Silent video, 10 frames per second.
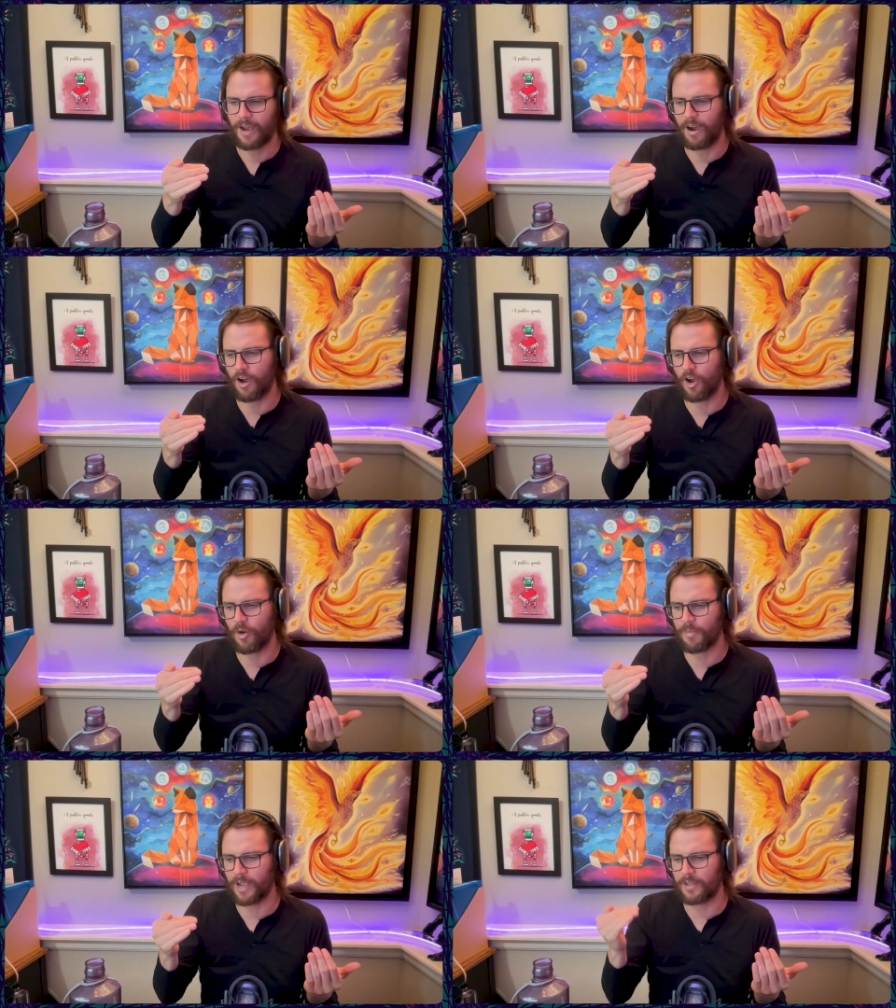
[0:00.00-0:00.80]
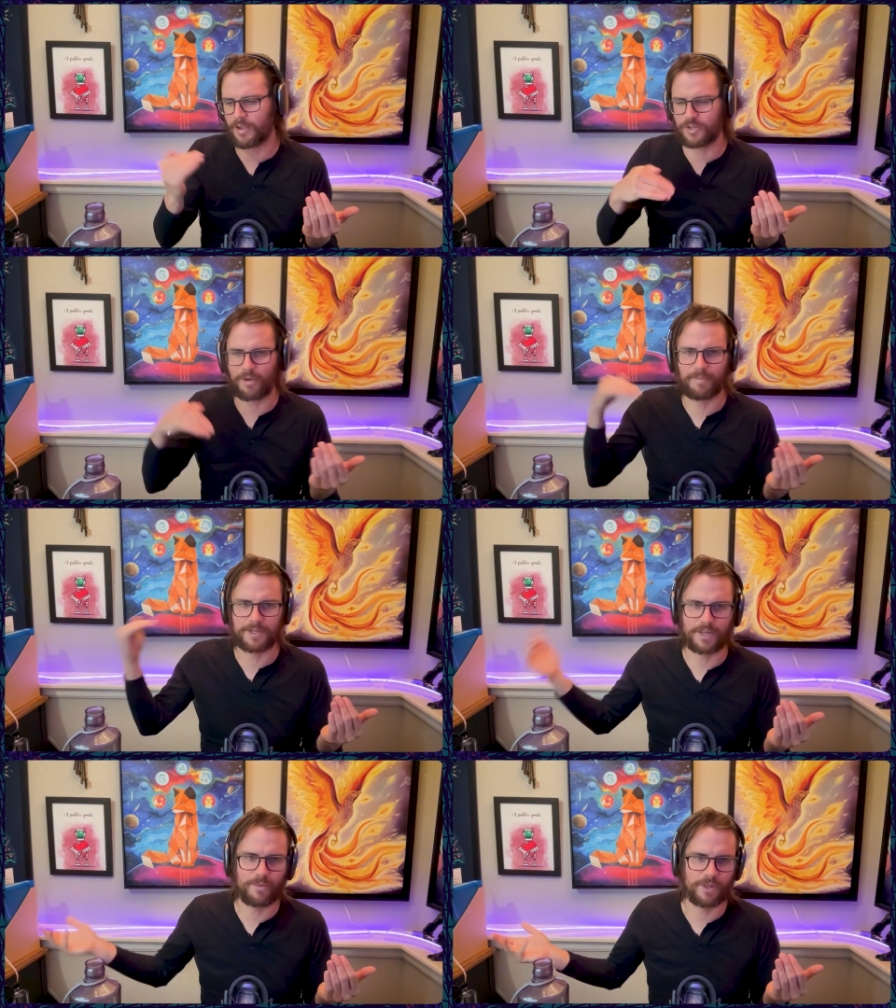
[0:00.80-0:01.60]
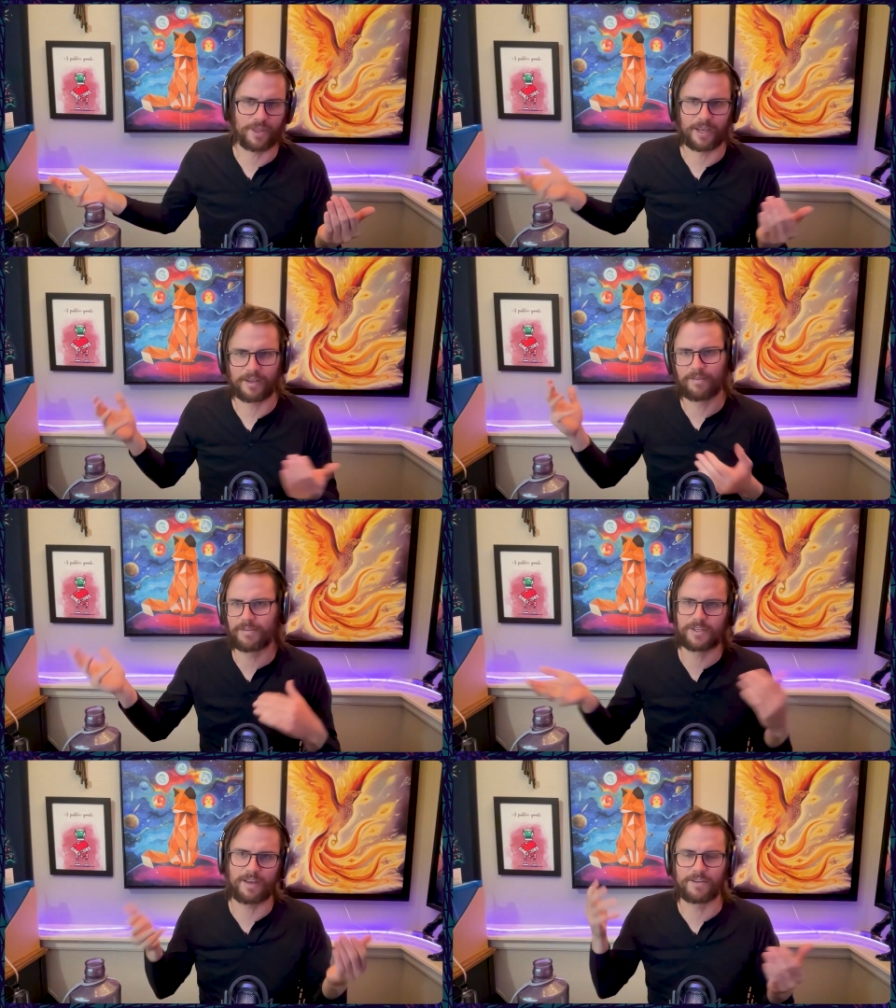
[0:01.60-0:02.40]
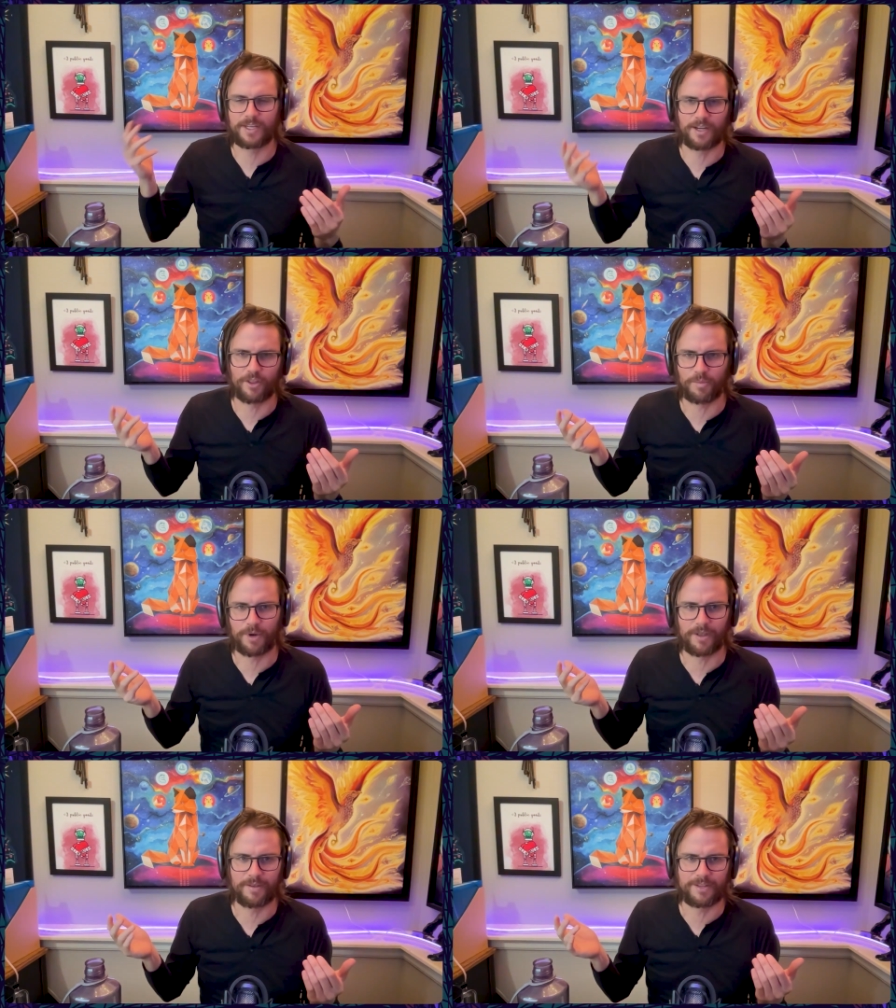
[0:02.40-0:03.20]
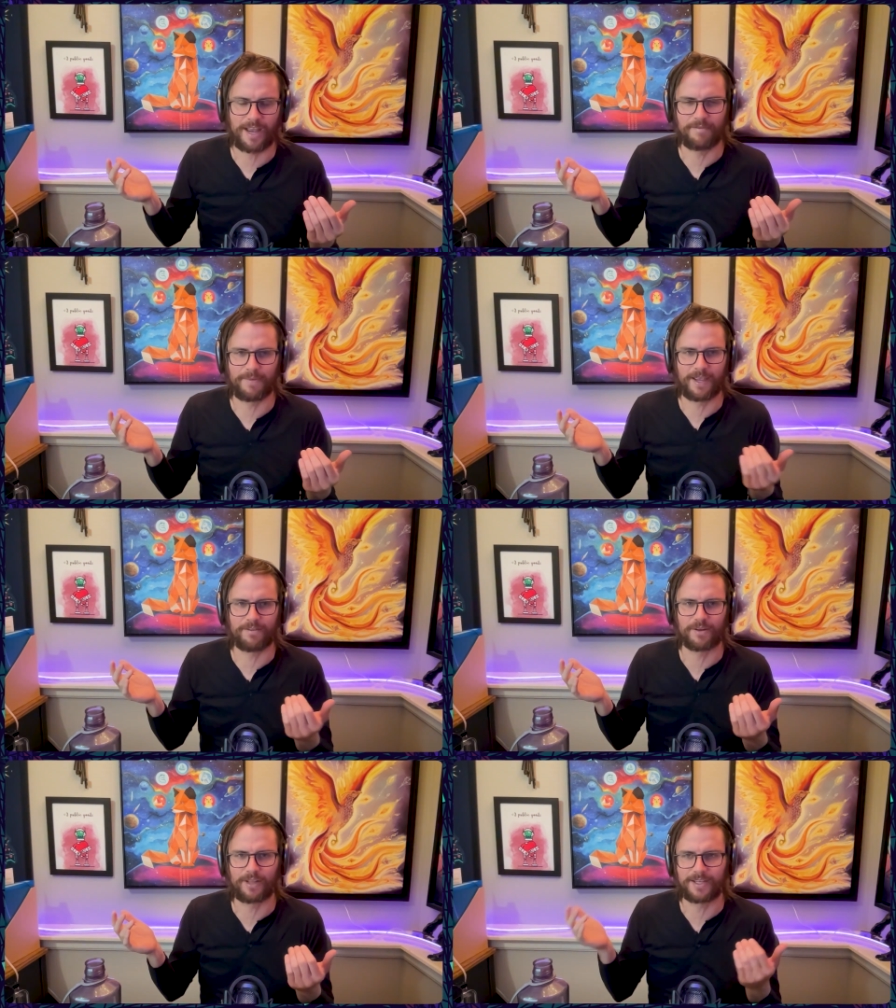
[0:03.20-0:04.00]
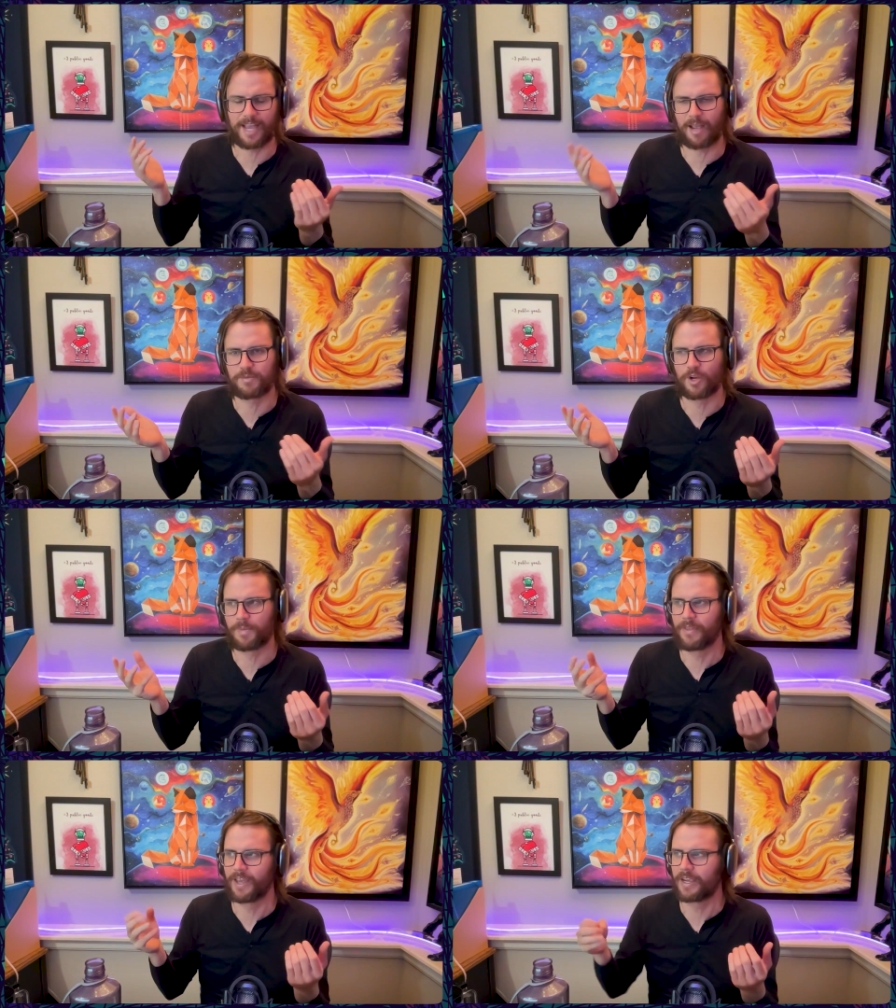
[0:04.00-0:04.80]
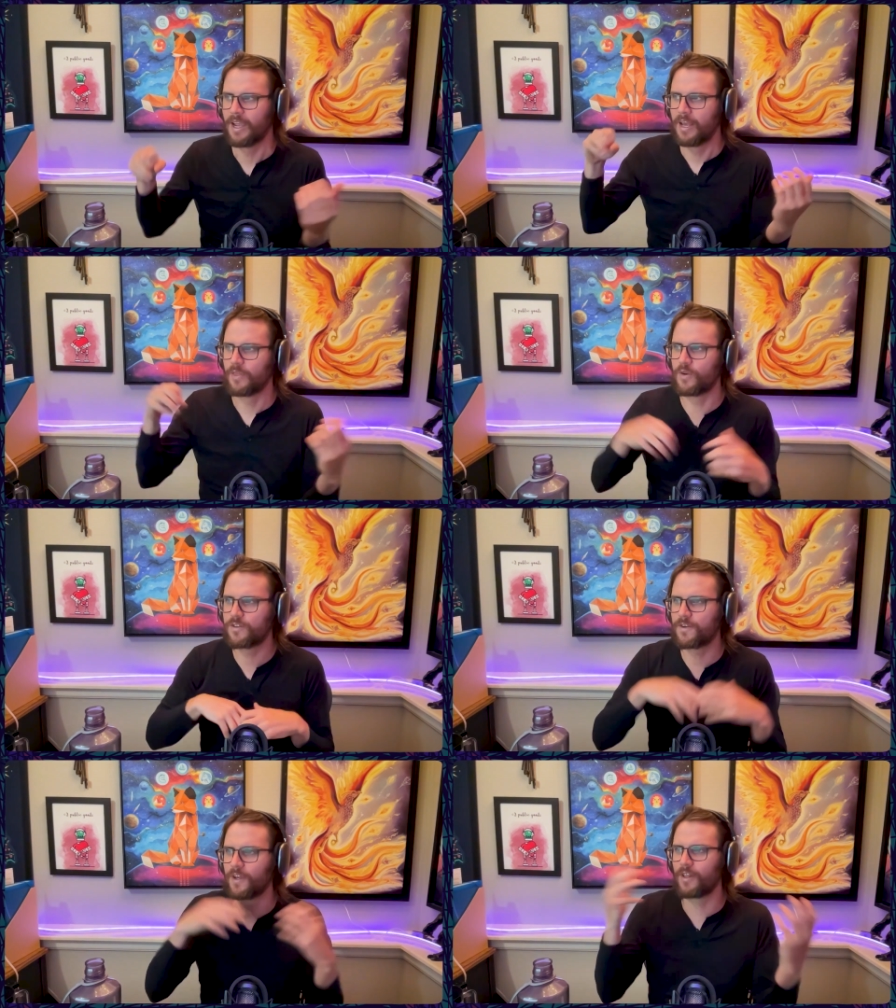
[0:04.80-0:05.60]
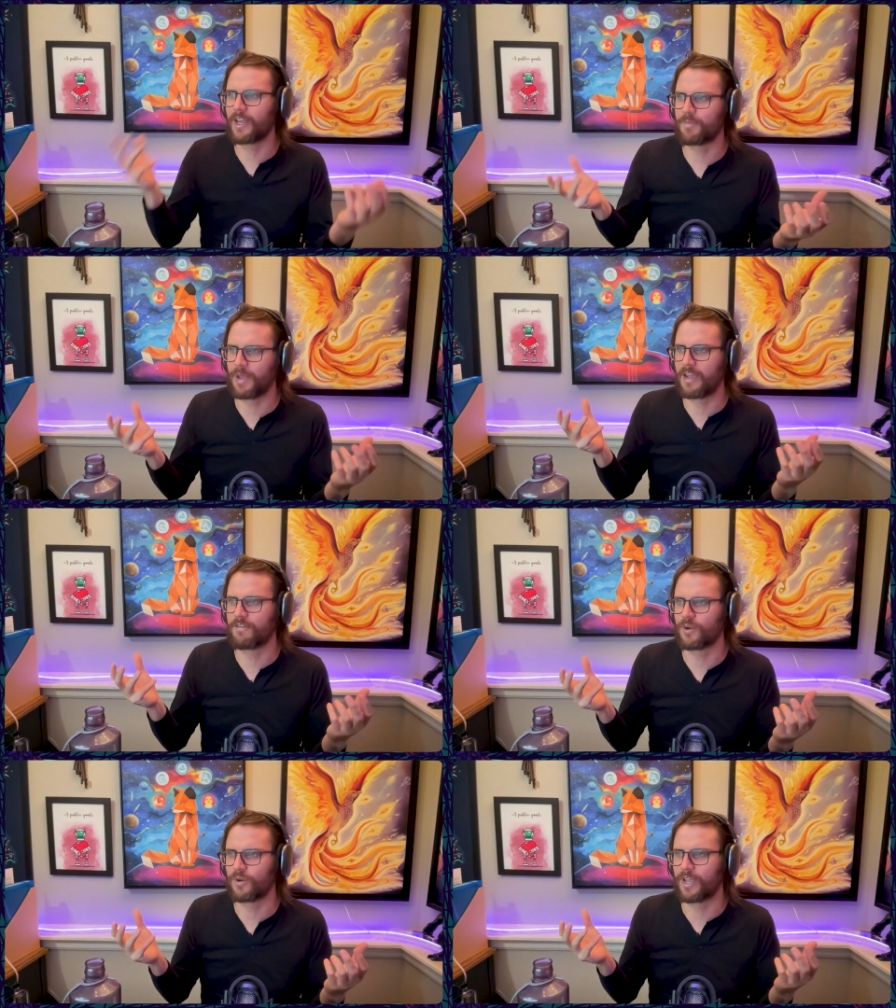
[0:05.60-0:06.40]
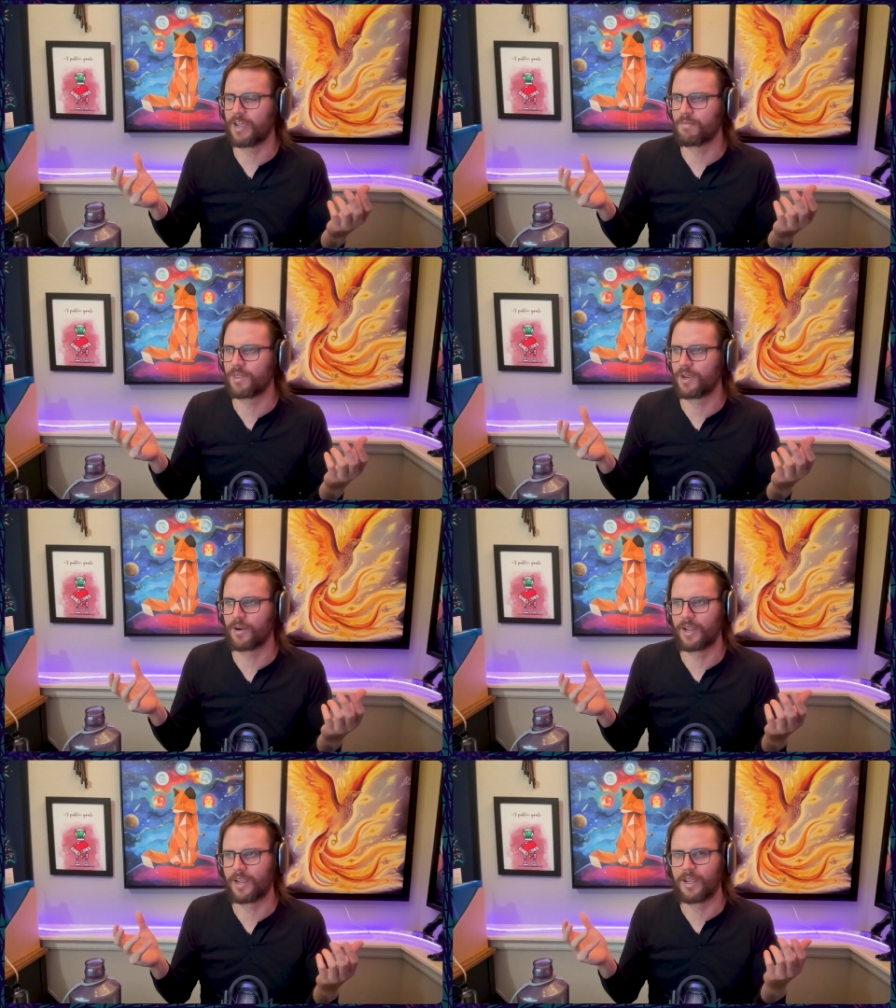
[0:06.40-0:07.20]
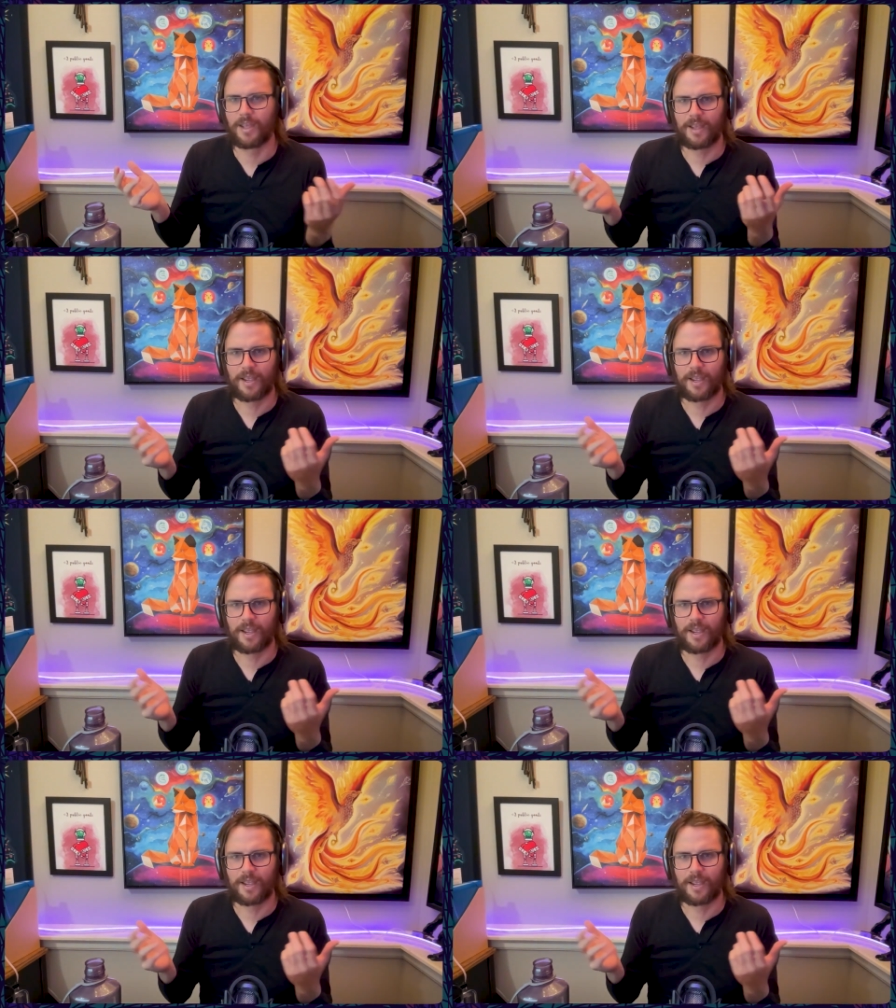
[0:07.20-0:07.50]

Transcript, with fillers: And also I'm busy with like 17 other tabs open. Like, those feel like behavioral game theory.